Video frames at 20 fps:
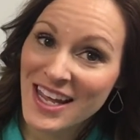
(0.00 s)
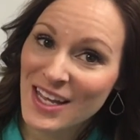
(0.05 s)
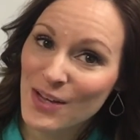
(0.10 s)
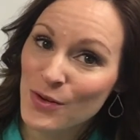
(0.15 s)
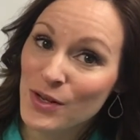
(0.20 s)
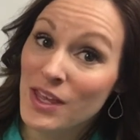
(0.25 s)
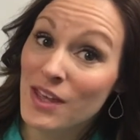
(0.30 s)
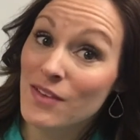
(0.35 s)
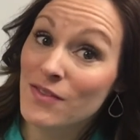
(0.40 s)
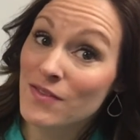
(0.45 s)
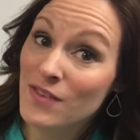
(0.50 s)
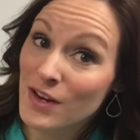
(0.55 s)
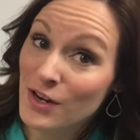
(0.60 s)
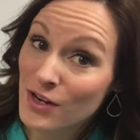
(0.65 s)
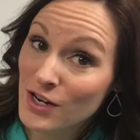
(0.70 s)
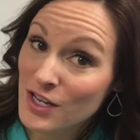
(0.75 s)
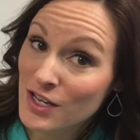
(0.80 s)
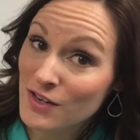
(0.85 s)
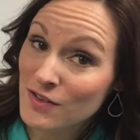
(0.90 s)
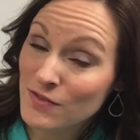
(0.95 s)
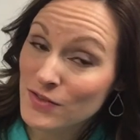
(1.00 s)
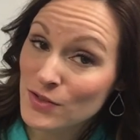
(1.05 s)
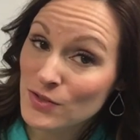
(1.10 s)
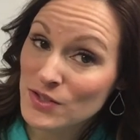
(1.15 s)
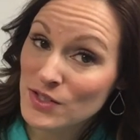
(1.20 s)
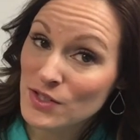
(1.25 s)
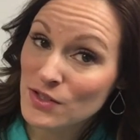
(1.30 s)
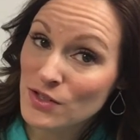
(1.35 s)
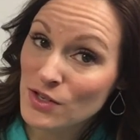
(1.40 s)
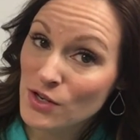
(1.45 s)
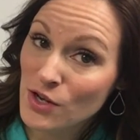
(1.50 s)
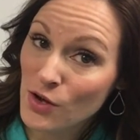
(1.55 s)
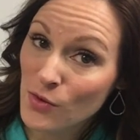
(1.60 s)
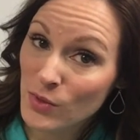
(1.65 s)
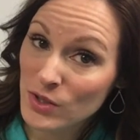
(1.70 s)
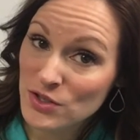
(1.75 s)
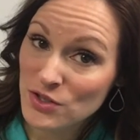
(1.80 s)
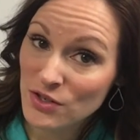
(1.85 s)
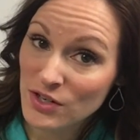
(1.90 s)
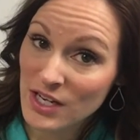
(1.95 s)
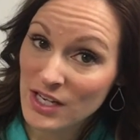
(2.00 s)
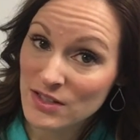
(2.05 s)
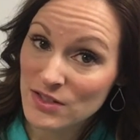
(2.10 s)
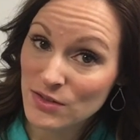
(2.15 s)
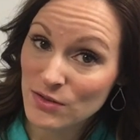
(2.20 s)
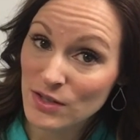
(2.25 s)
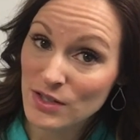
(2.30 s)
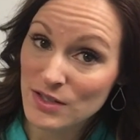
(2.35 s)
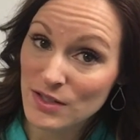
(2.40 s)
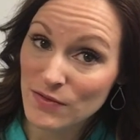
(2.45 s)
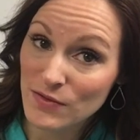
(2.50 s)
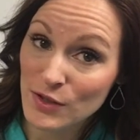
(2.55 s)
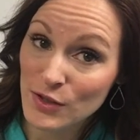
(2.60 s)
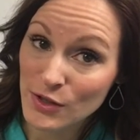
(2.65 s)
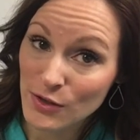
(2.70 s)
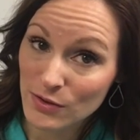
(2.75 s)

It would get very confusing to know what your answer is if you